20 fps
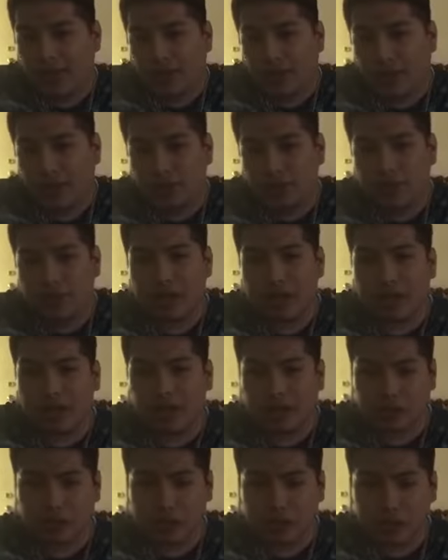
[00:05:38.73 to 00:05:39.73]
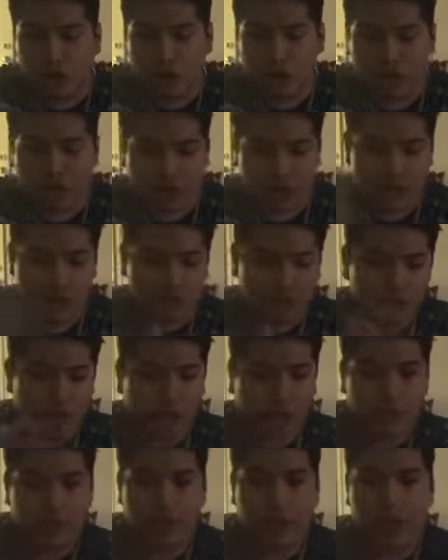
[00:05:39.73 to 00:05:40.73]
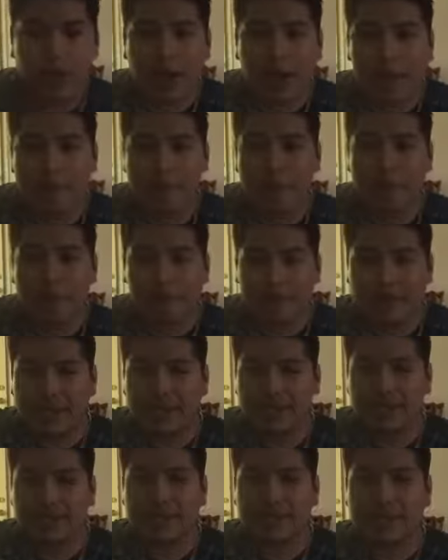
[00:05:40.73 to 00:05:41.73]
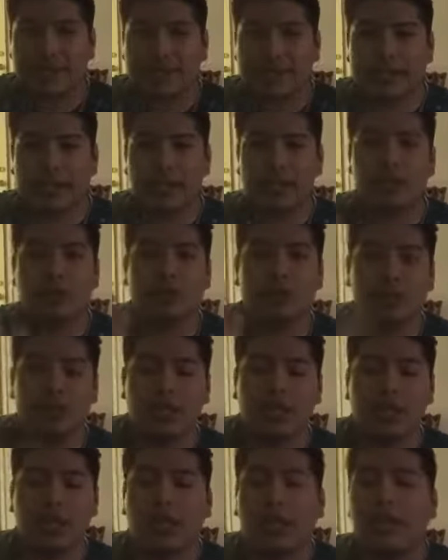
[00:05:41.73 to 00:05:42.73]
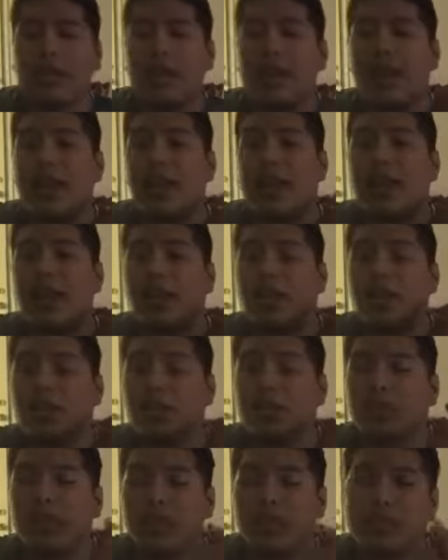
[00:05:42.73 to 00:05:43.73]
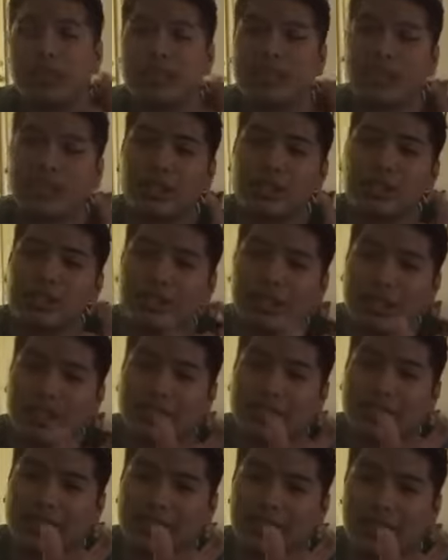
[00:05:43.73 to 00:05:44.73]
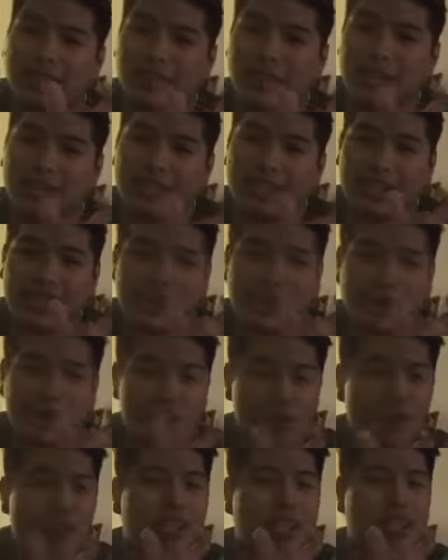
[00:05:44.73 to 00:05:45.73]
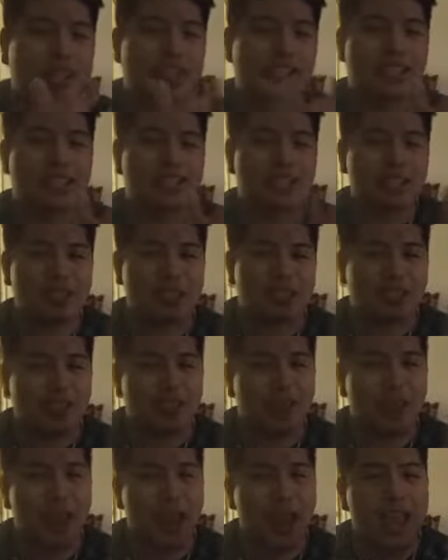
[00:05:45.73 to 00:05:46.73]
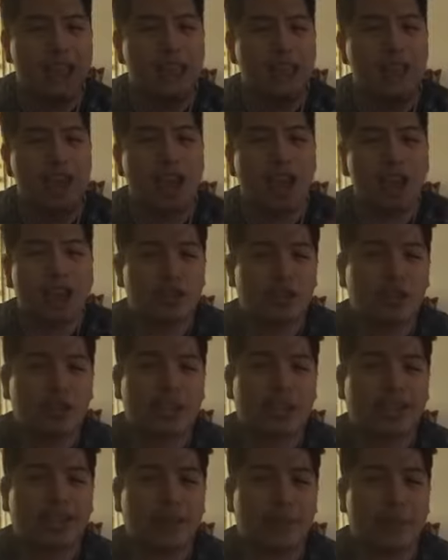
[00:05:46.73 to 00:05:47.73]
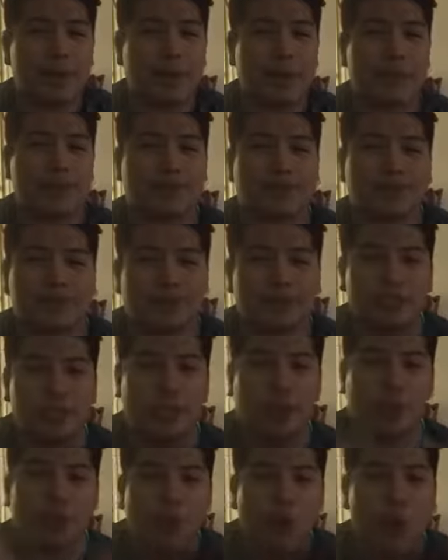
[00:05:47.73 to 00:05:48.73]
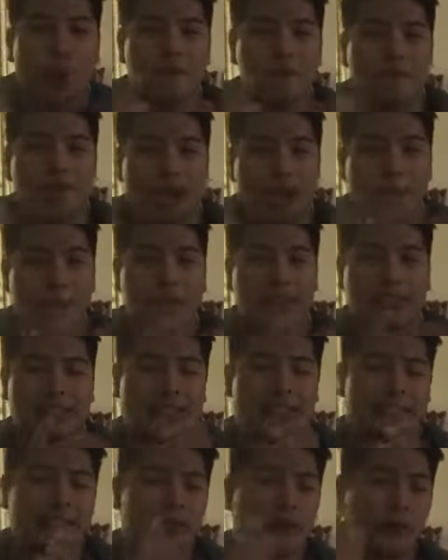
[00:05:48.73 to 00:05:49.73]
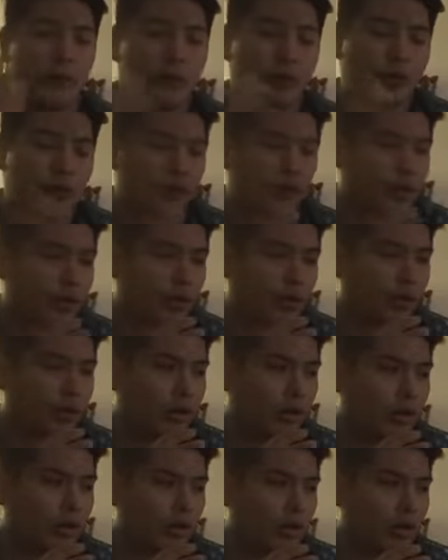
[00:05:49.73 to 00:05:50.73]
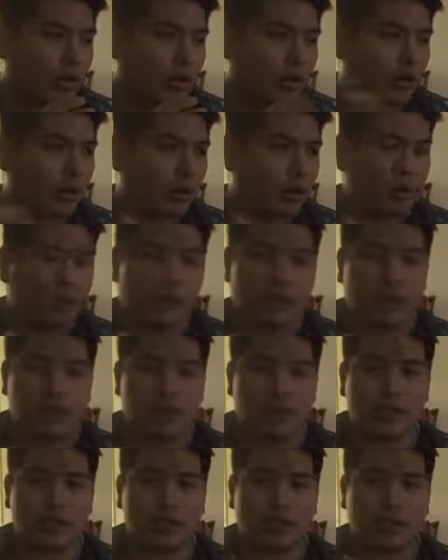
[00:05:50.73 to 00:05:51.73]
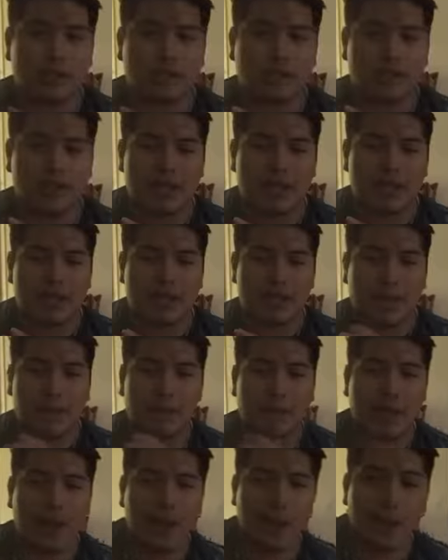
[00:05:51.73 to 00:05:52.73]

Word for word: Oh, you got the rosca and you cut it up in pieces and you eat it and you get the little Jesus Christ. And if you get the Jesus Christ, you get tamales for the whole family or other friends if you messed up.